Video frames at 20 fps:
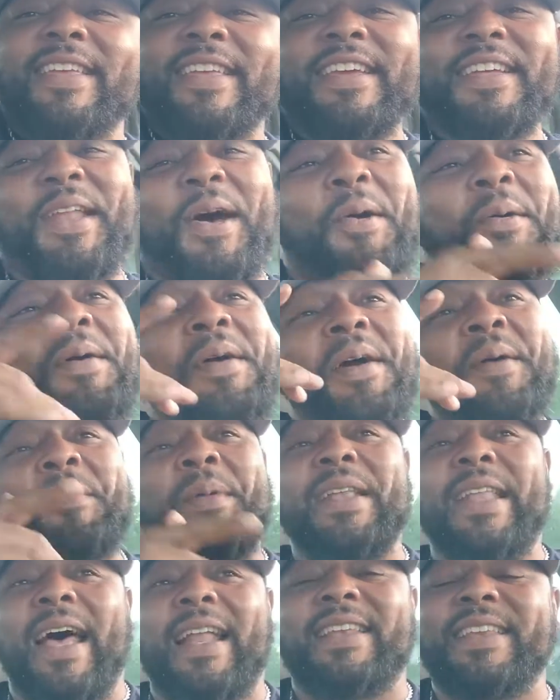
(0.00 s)
You know,
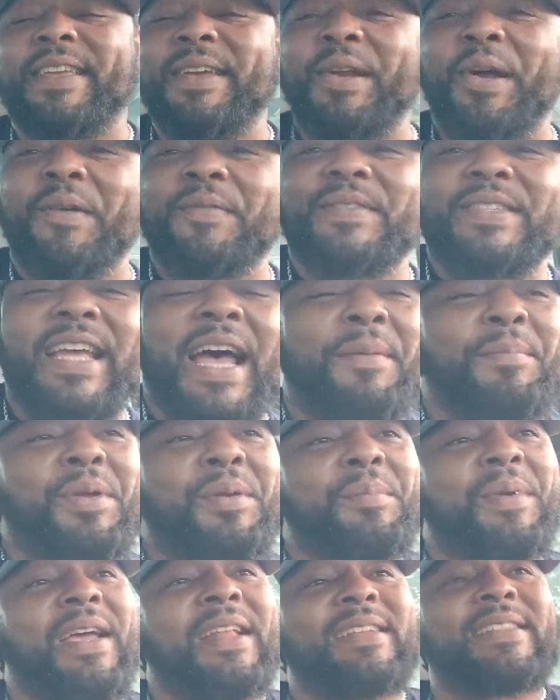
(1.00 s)
but not to get off
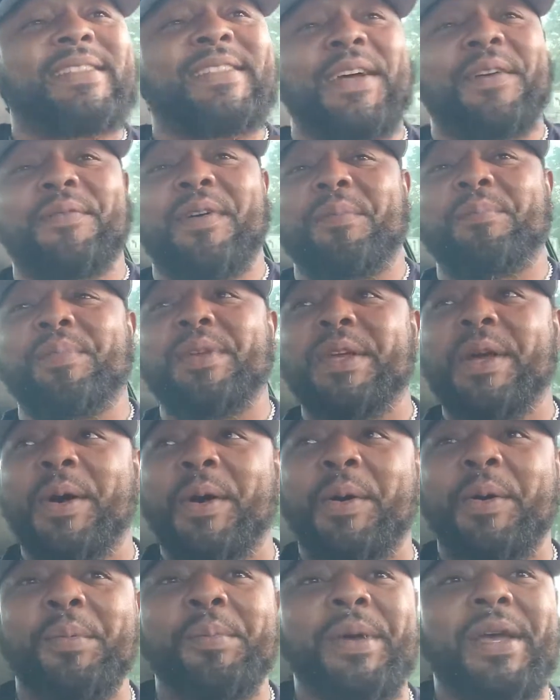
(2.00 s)
topic, man. This stuff I be
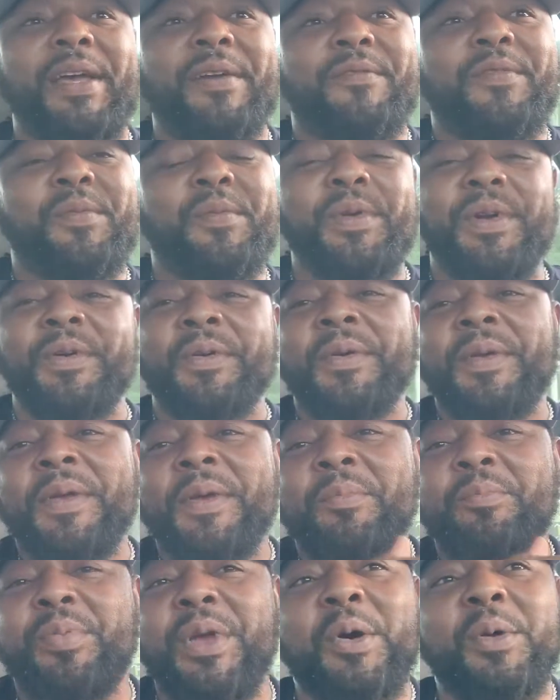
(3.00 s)
on, man, for real.
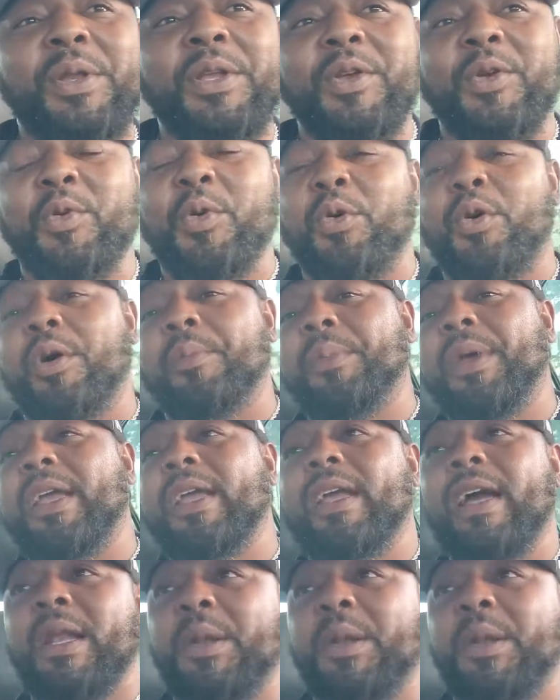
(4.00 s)
Building, growing, man.